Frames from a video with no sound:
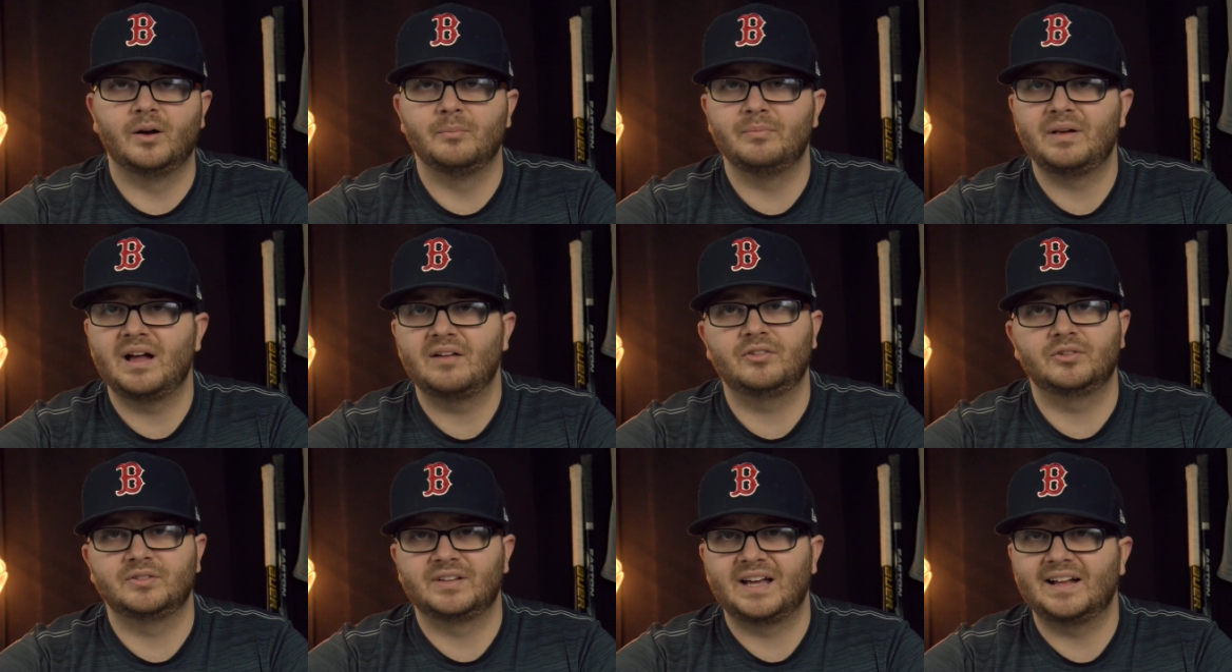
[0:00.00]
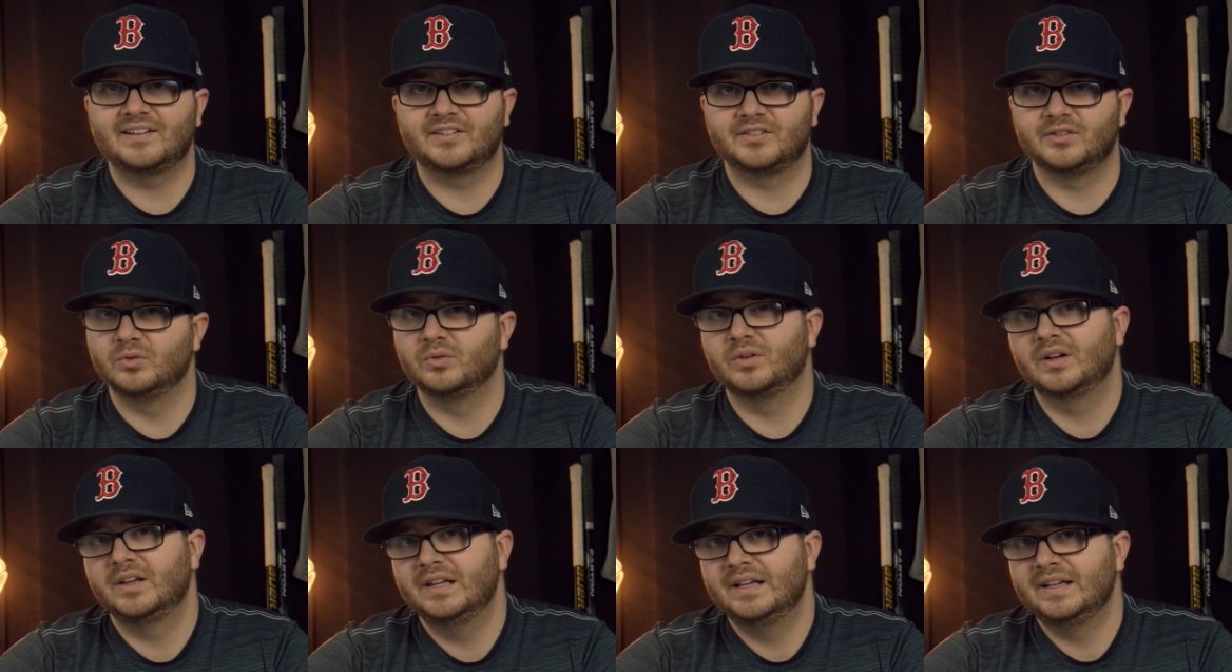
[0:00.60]
Pavel
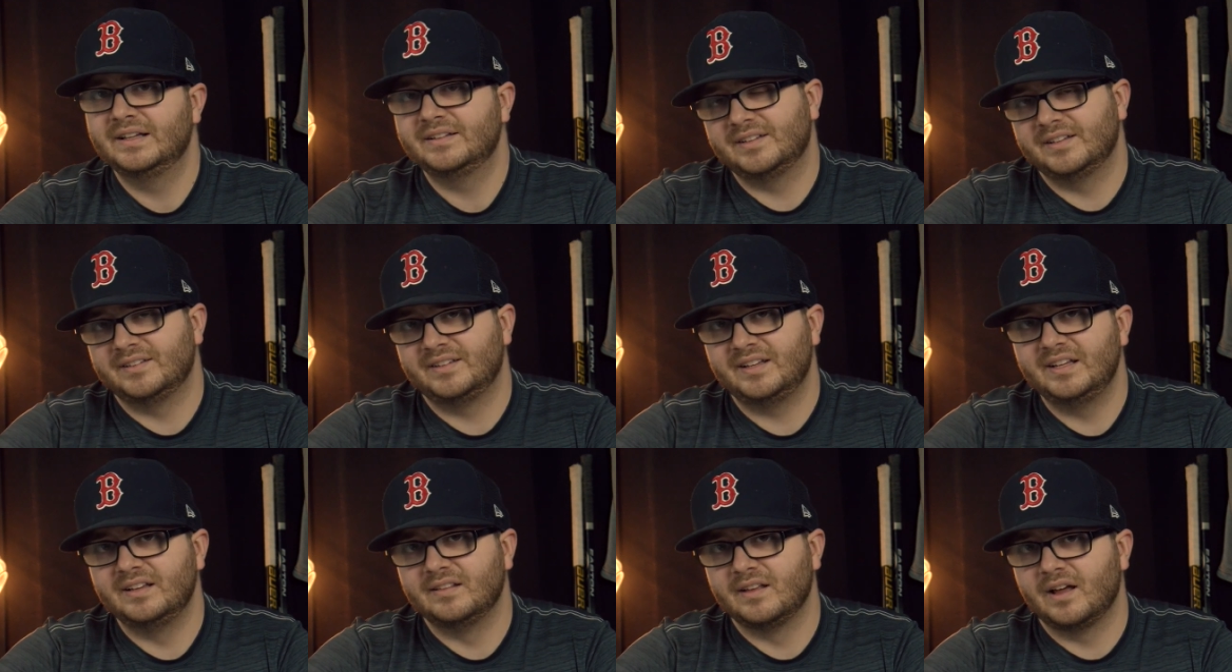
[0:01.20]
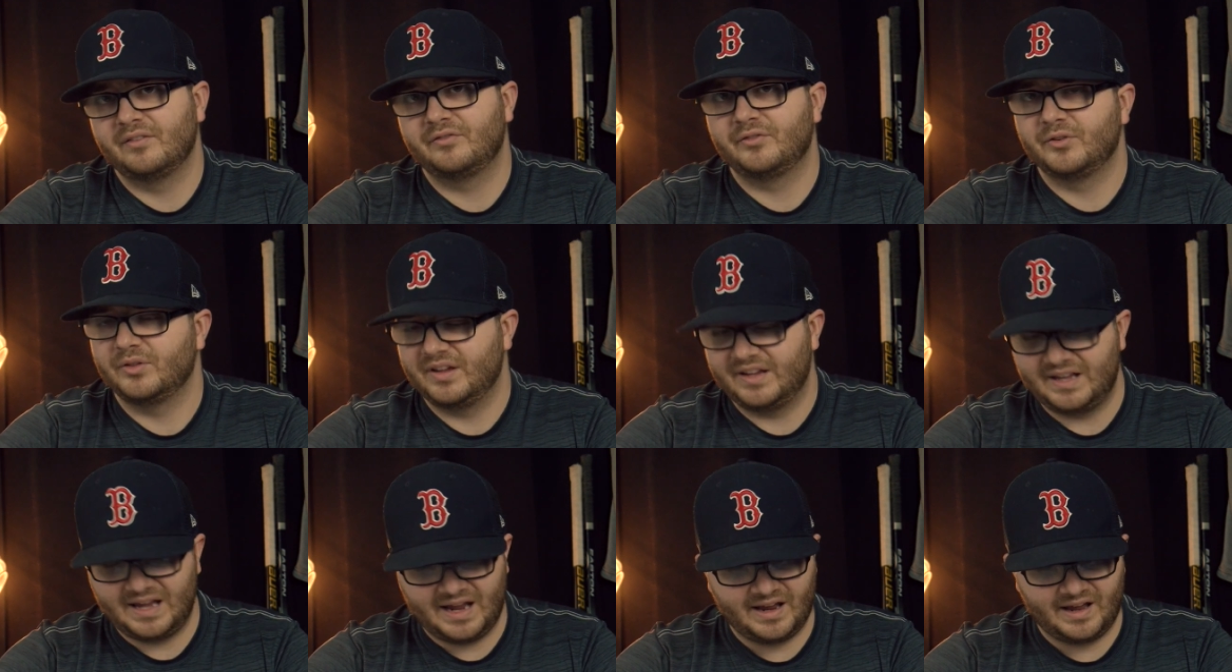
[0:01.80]
Datsyuk since he left for
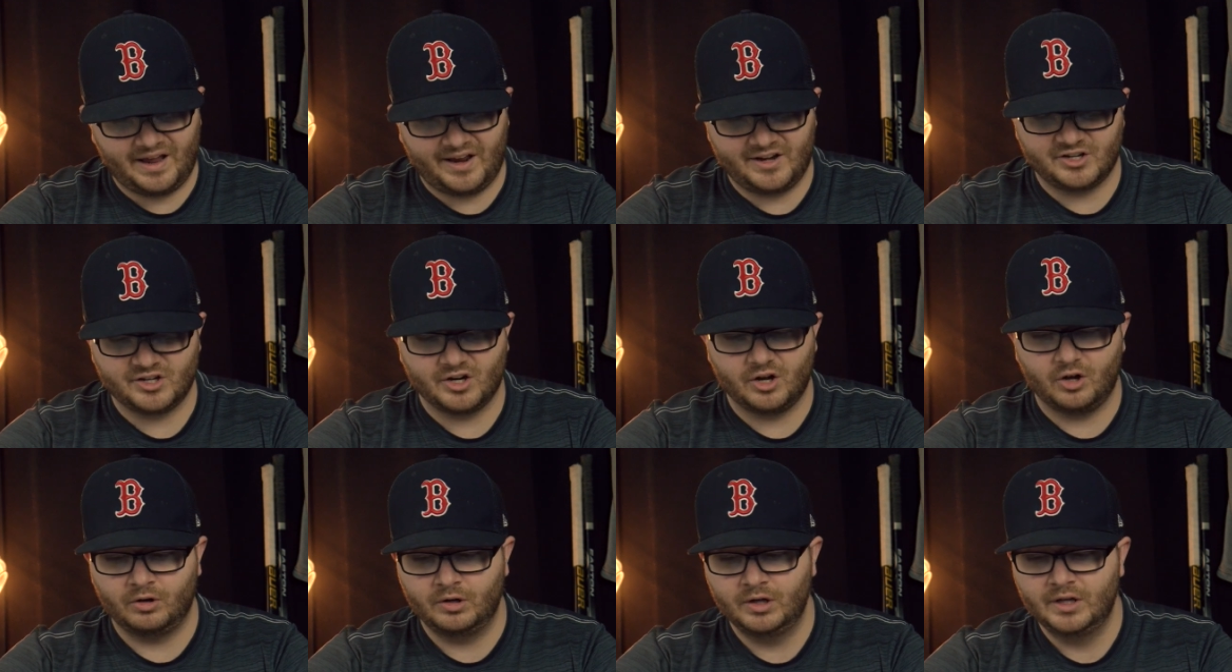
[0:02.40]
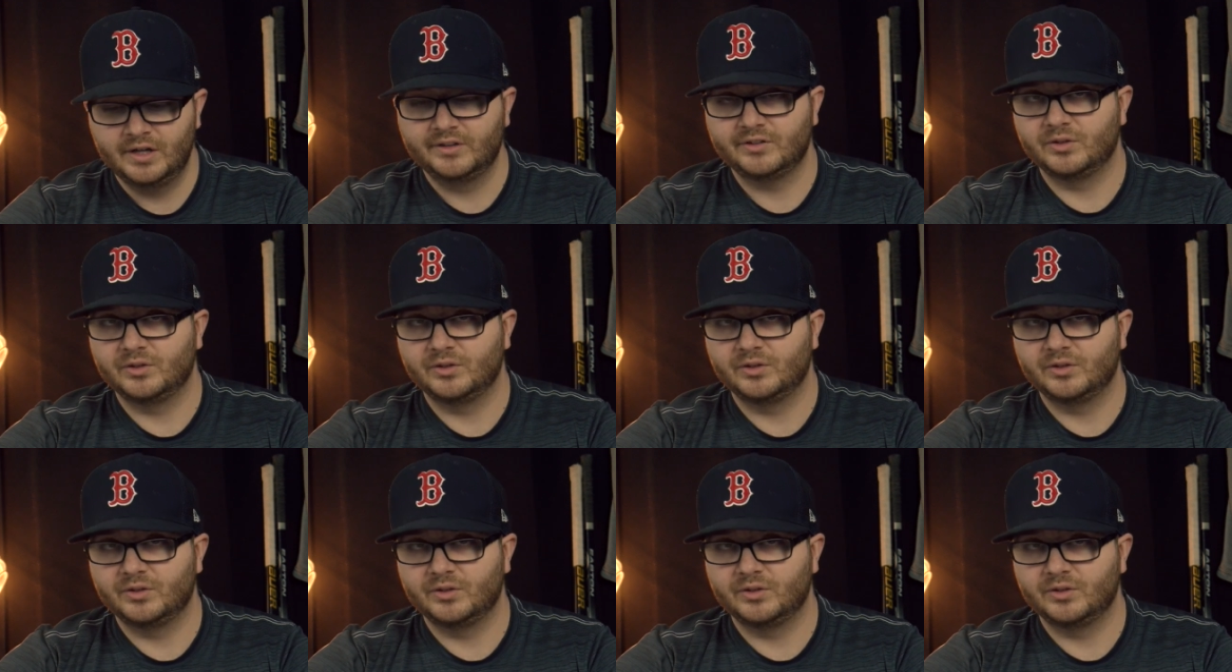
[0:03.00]
the KHL.